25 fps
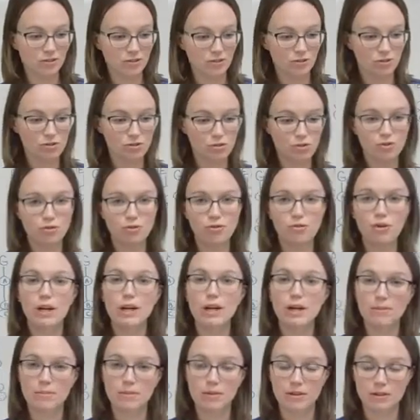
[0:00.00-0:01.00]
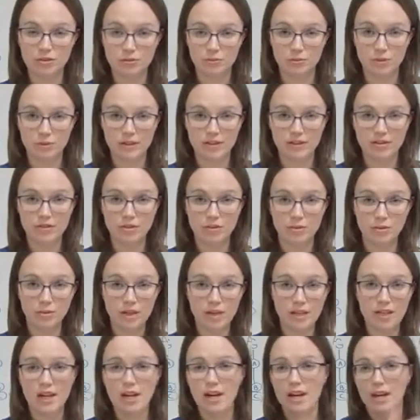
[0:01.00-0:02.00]
So 2 plus 1 is
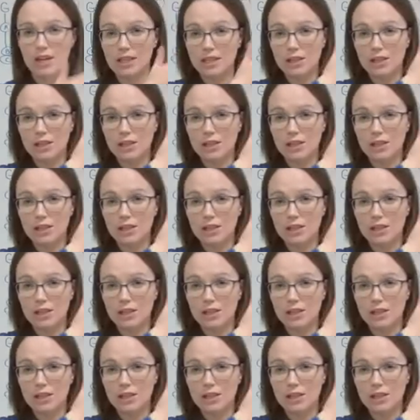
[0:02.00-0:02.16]
3.